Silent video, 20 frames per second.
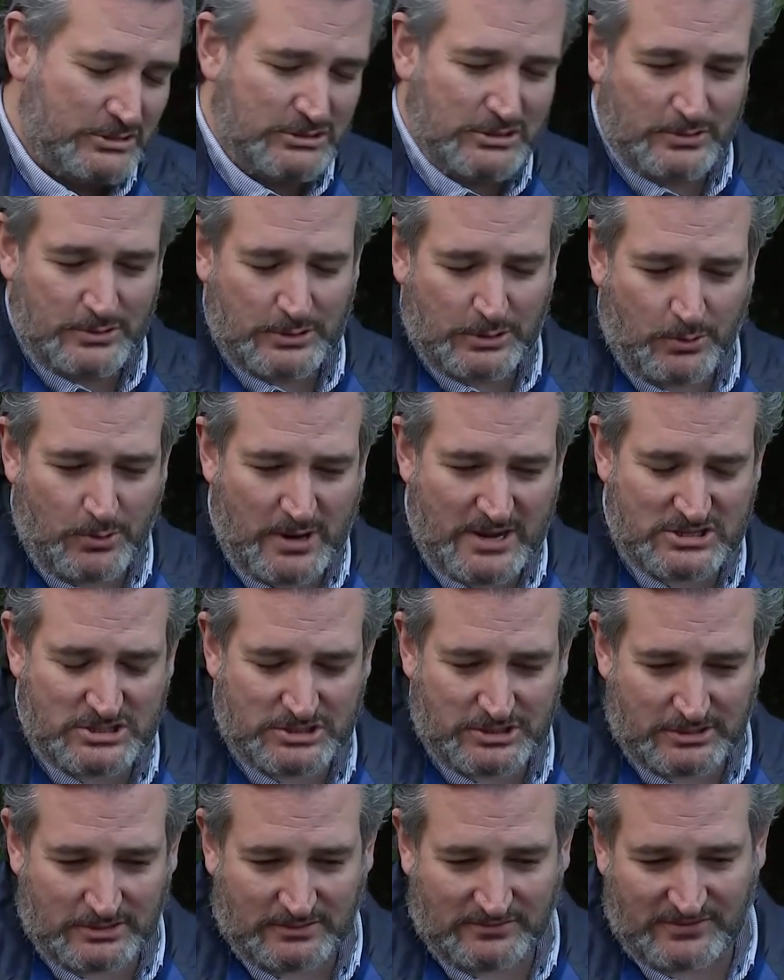So the
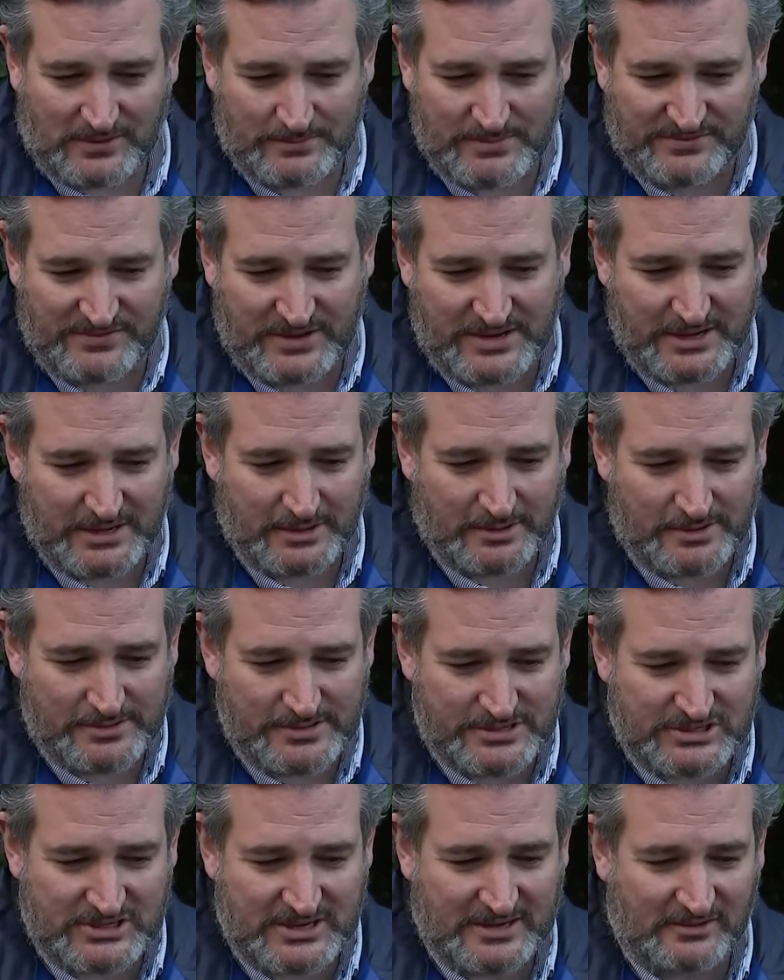question from the video on
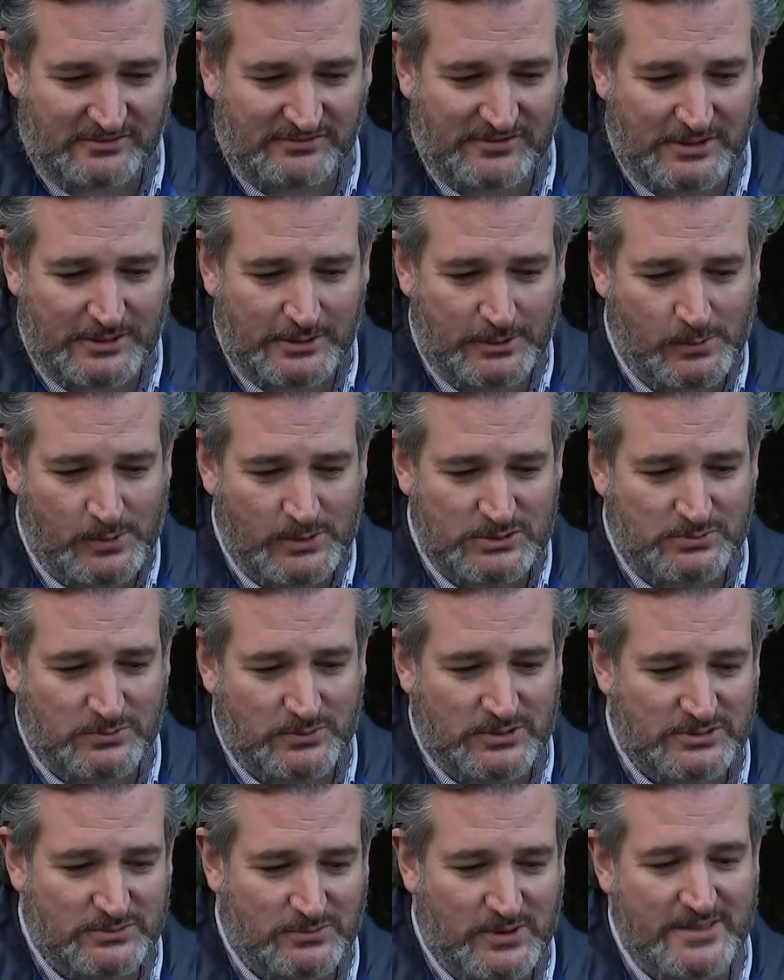the cell phone was,
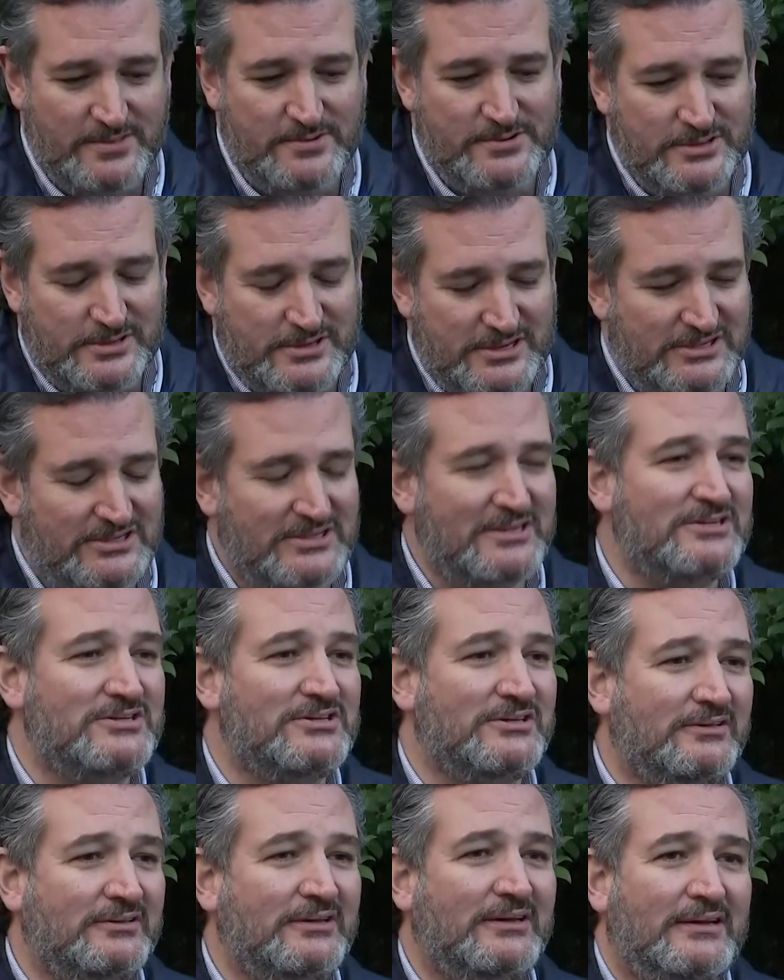was whether the
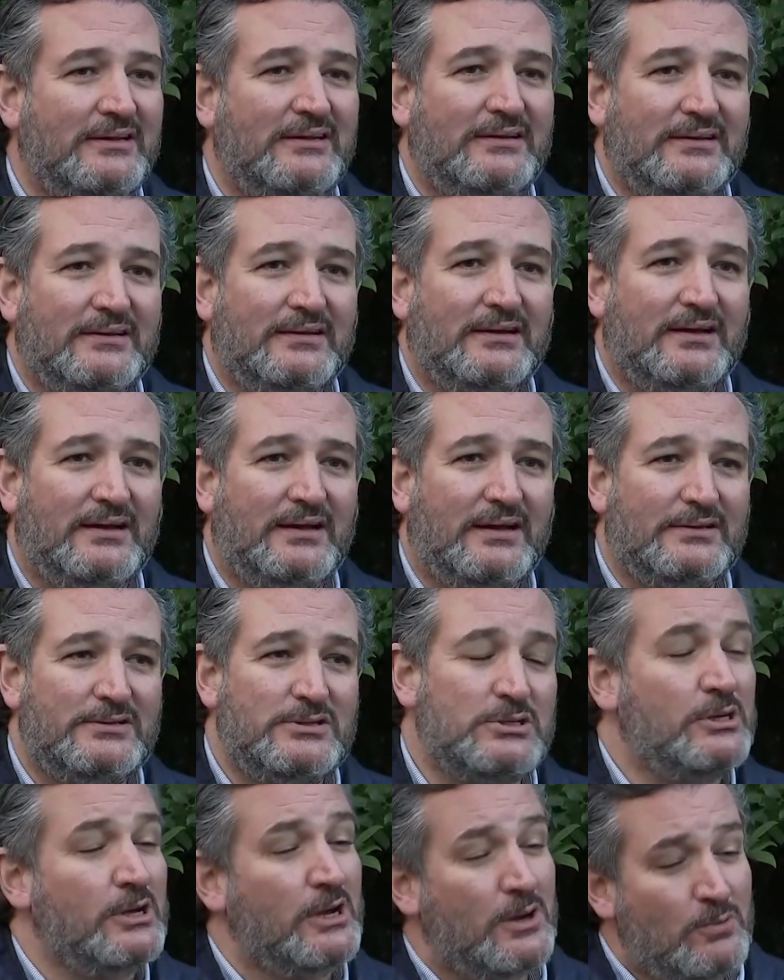decision uh,
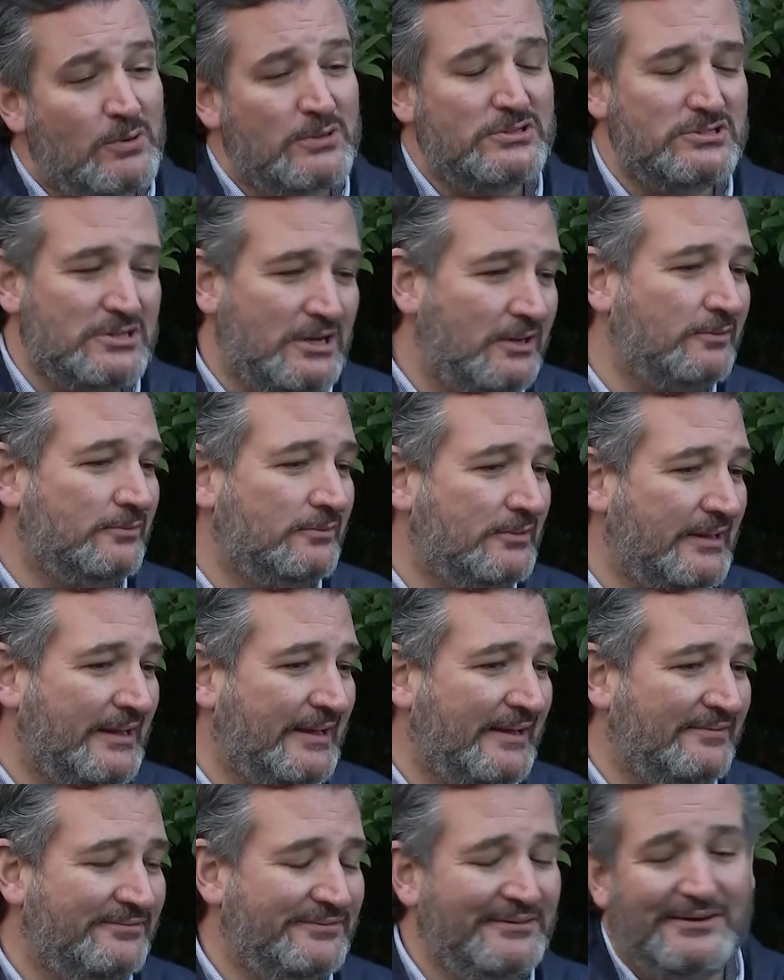to go was tone
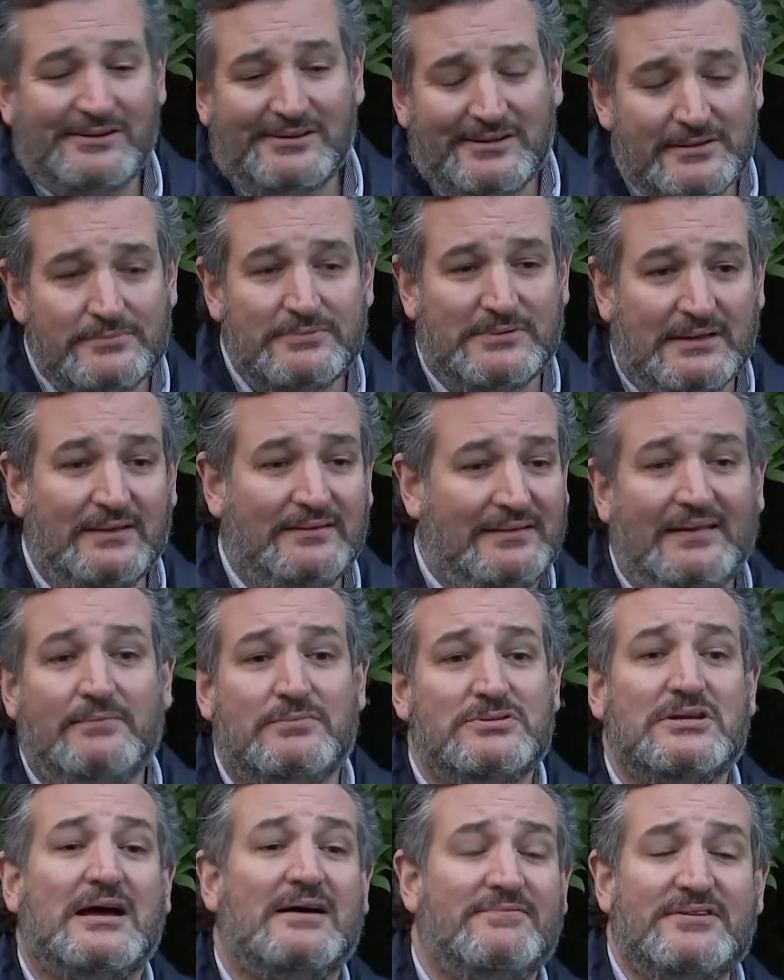deaf. Look, it,
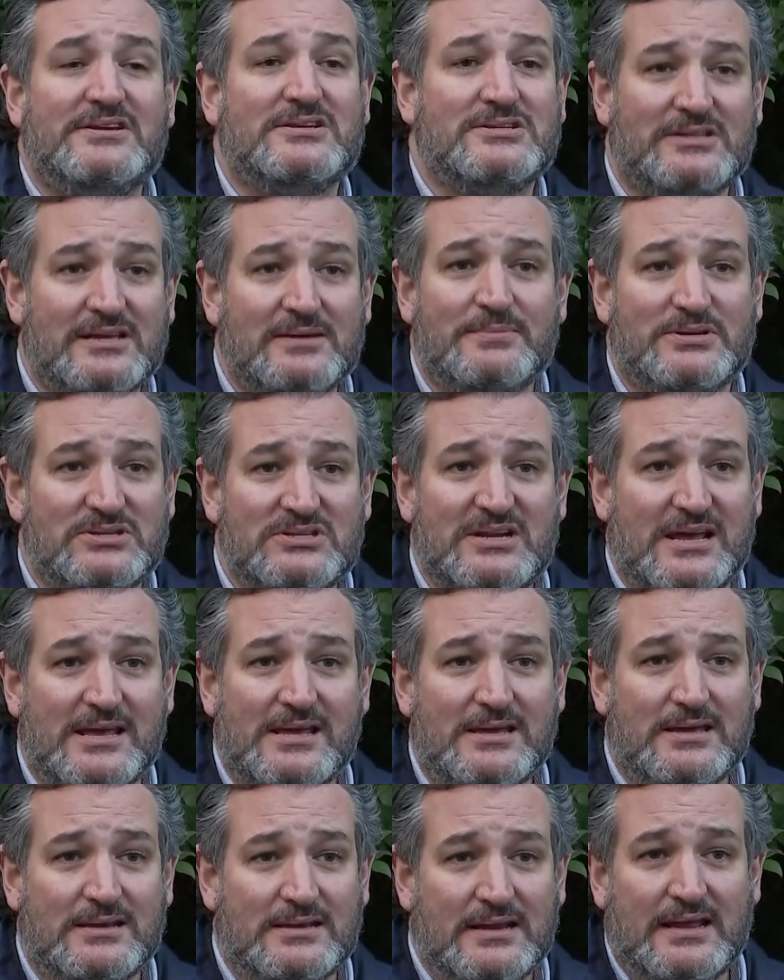it was obviously a
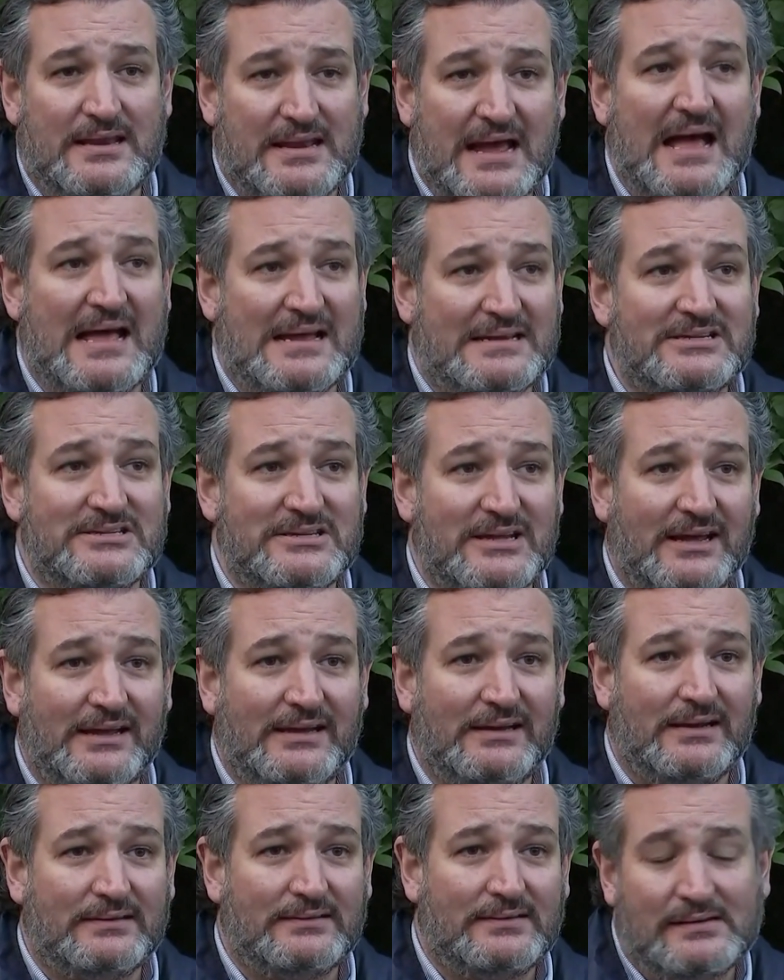mistake, and in
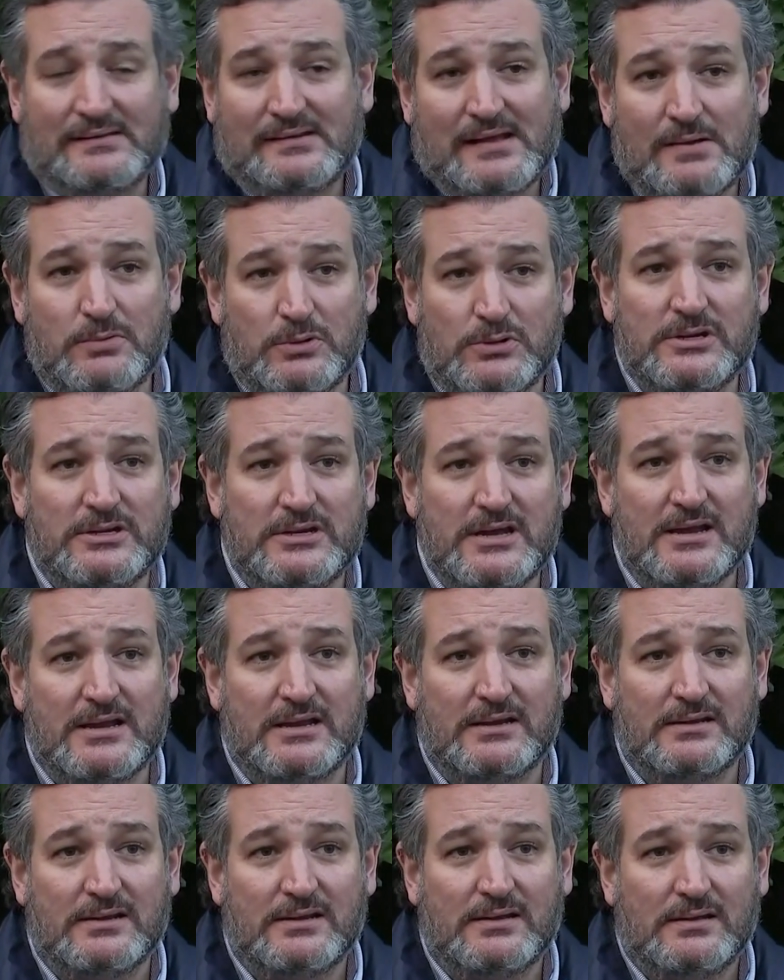hindsight, I, I wouldn't have done
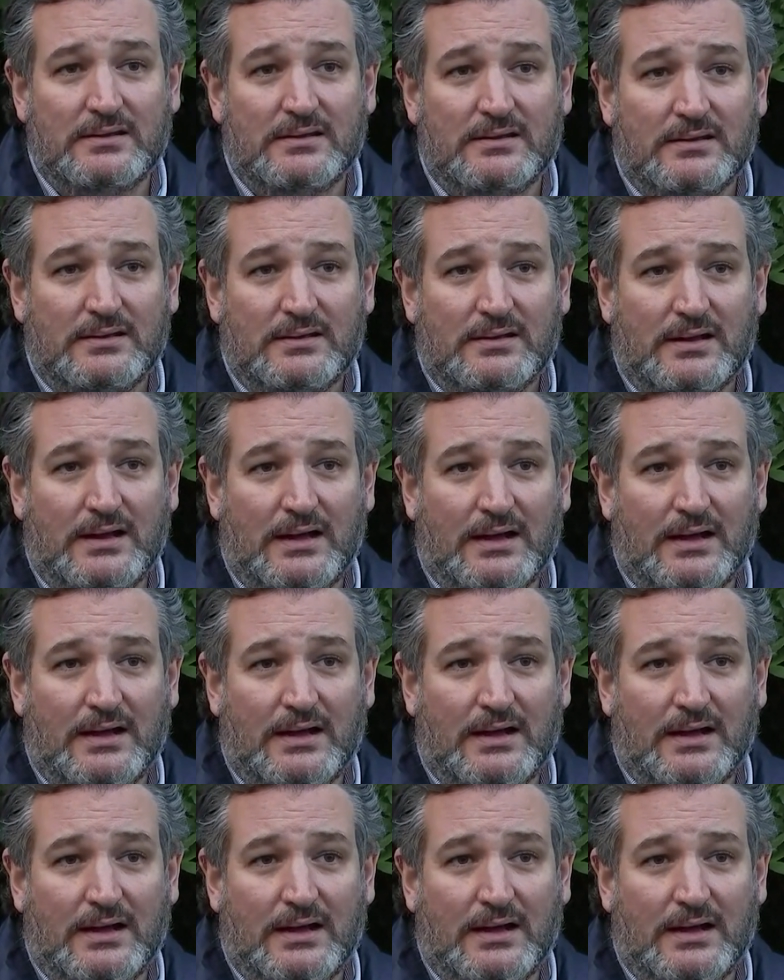it.